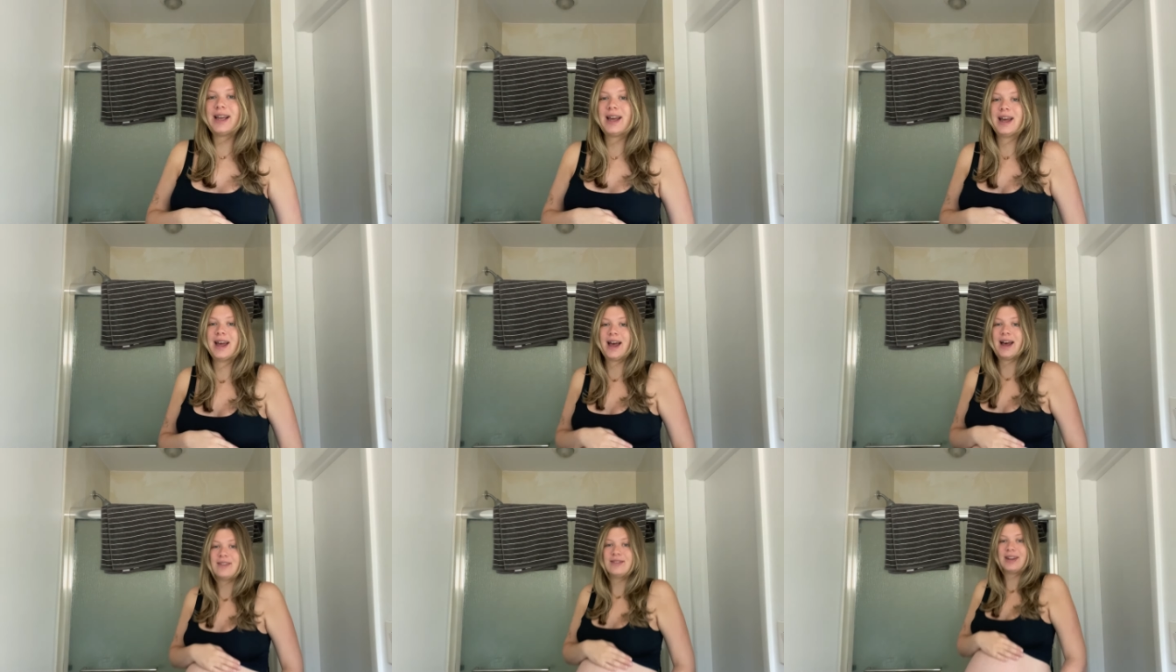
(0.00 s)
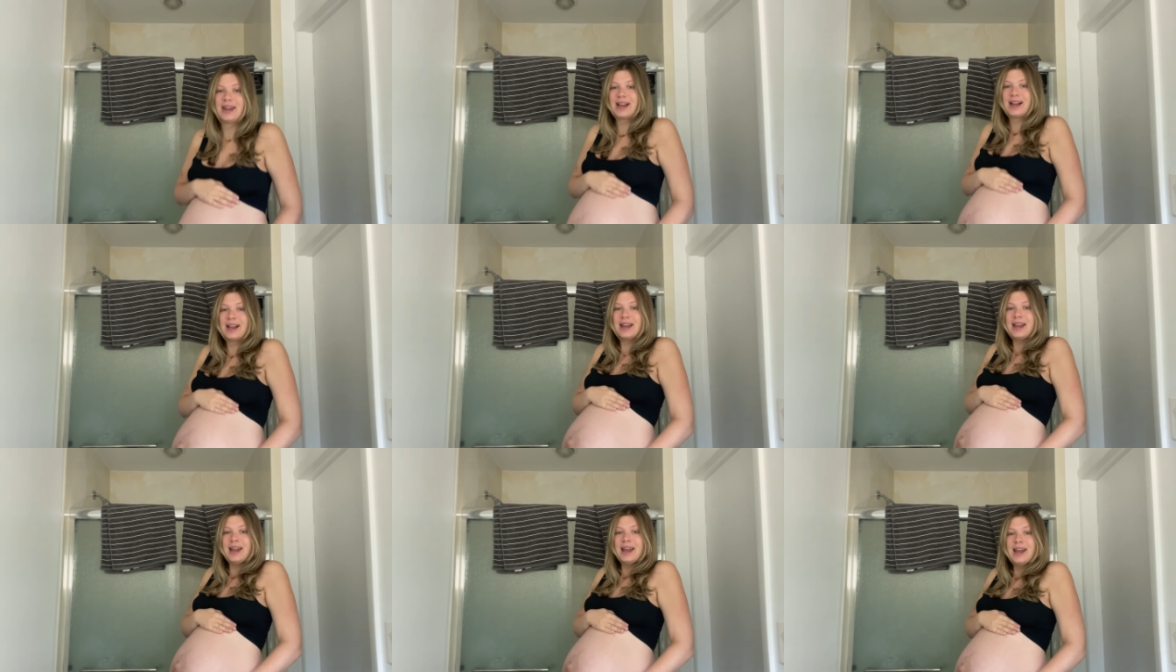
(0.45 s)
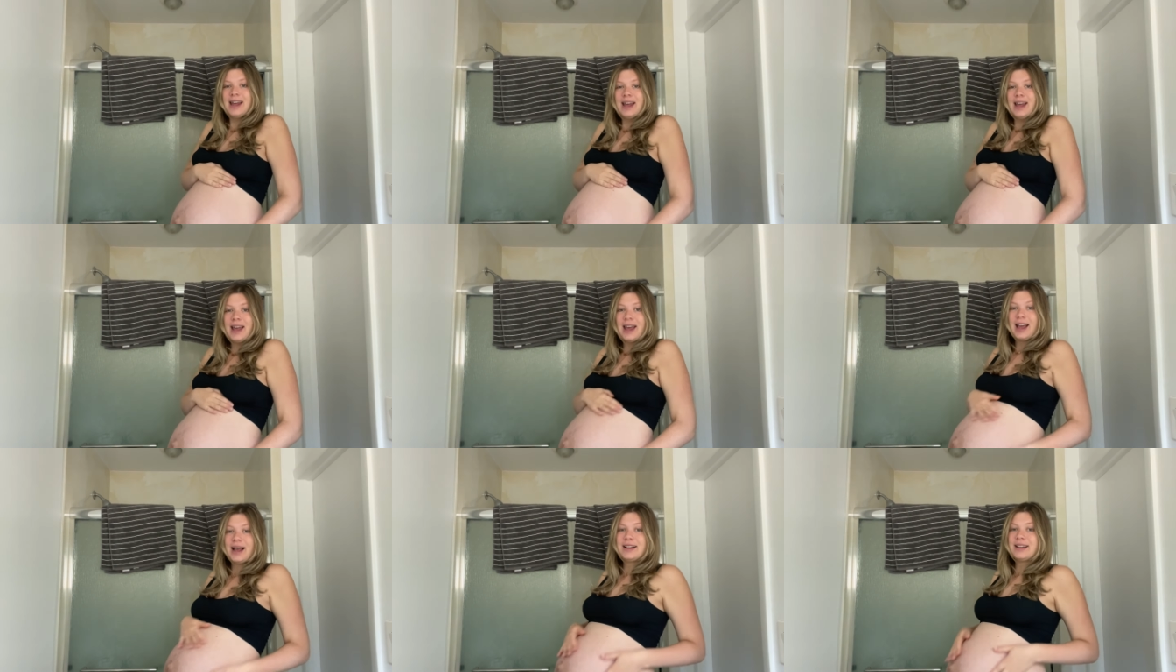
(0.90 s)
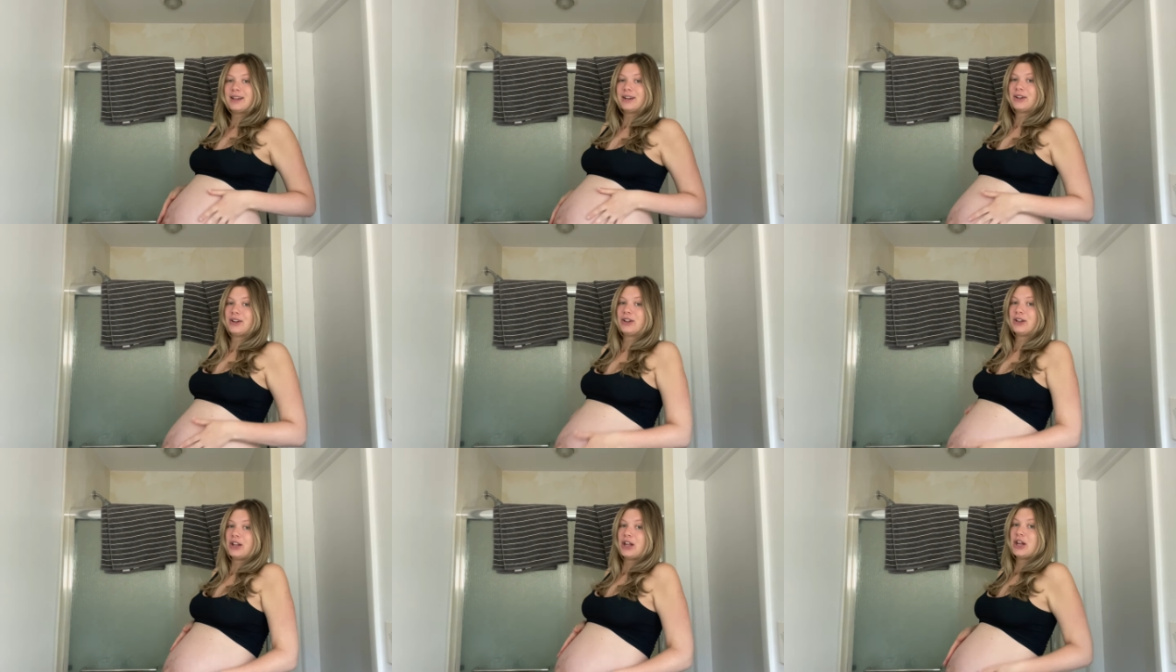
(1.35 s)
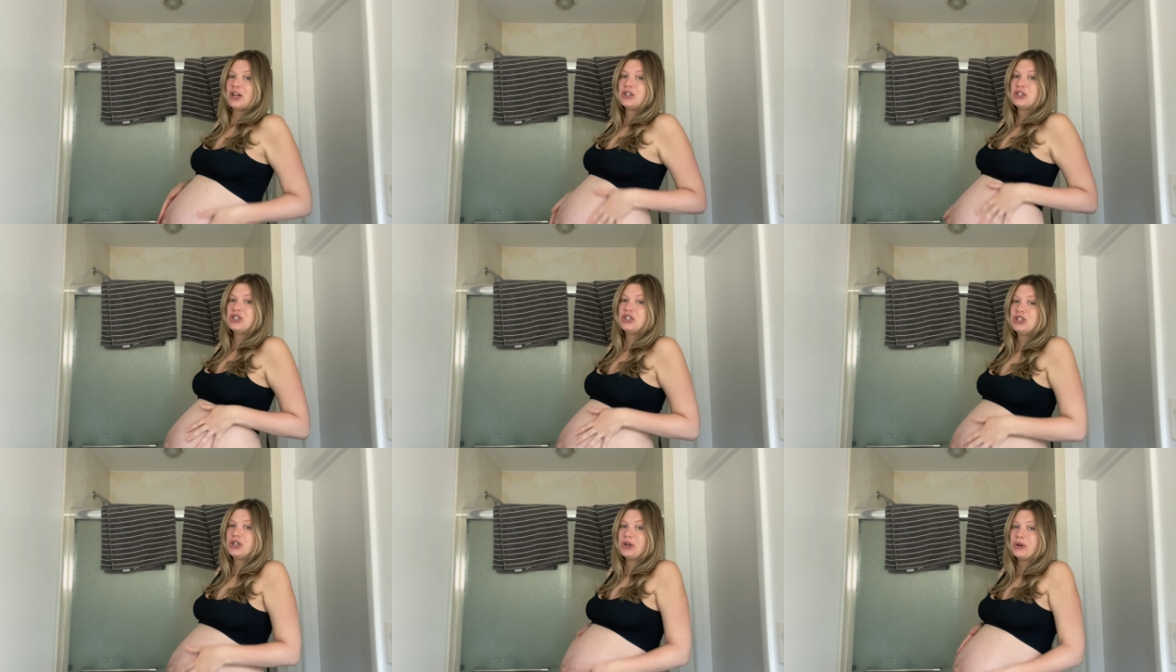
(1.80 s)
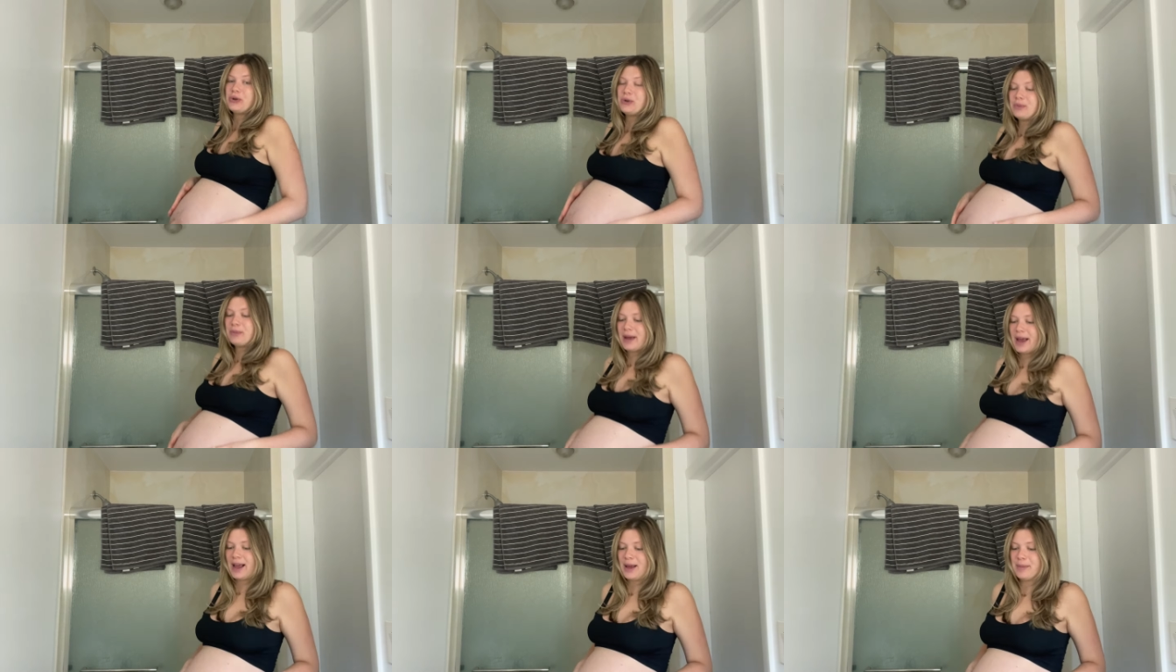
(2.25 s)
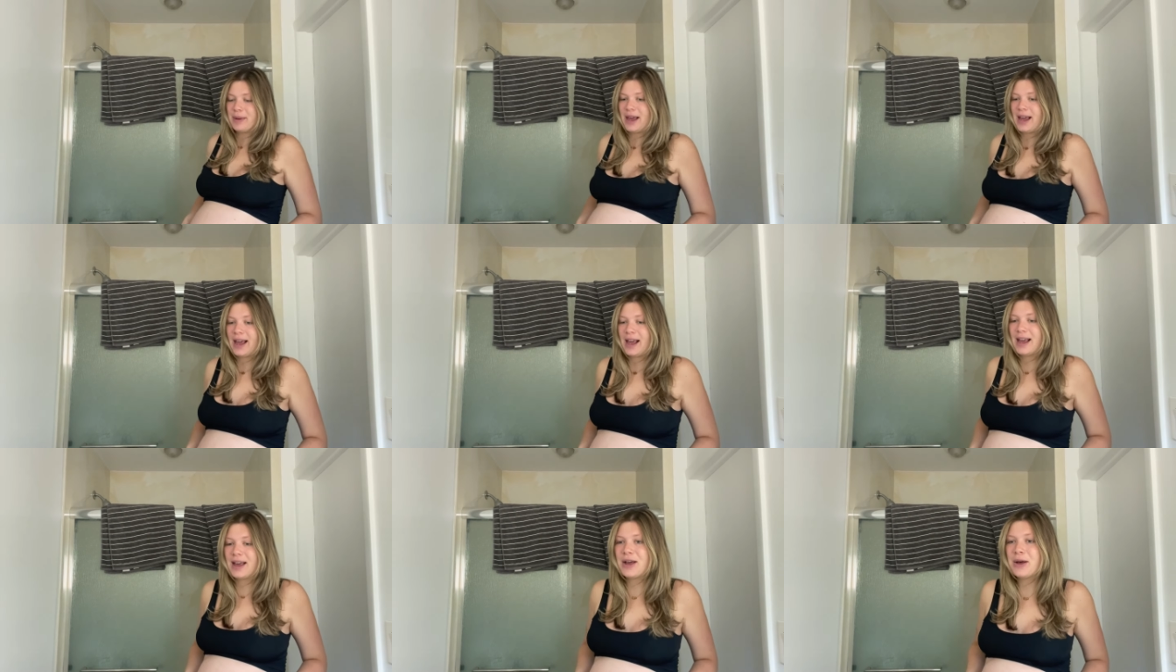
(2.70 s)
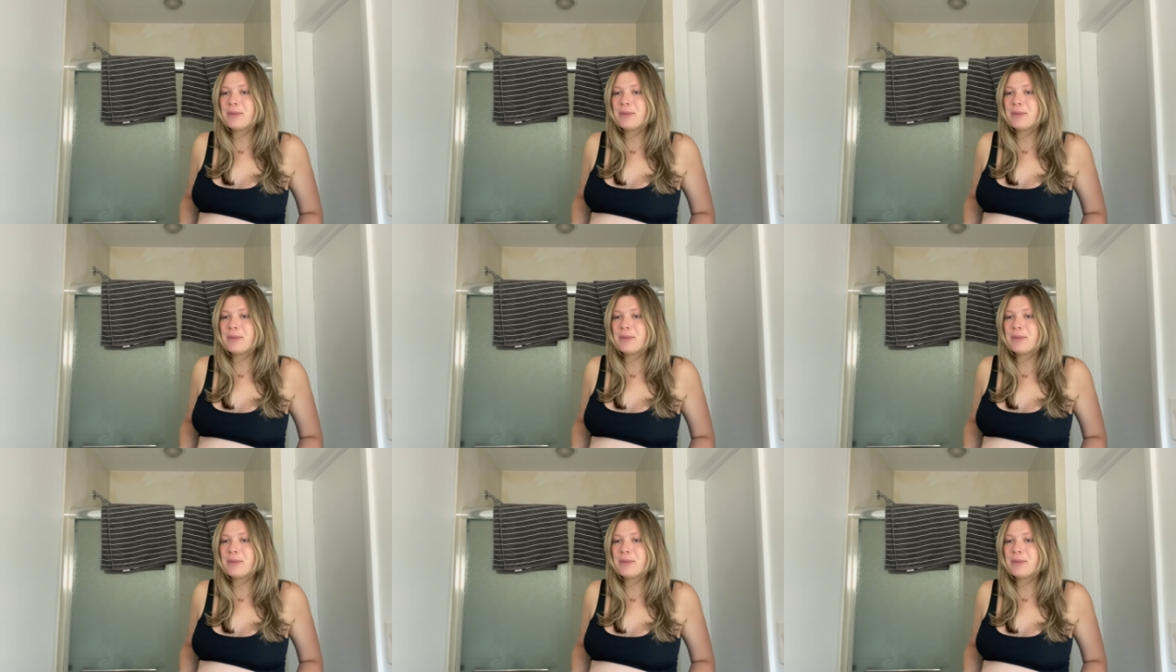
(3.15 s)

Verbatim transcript: having a little June baby.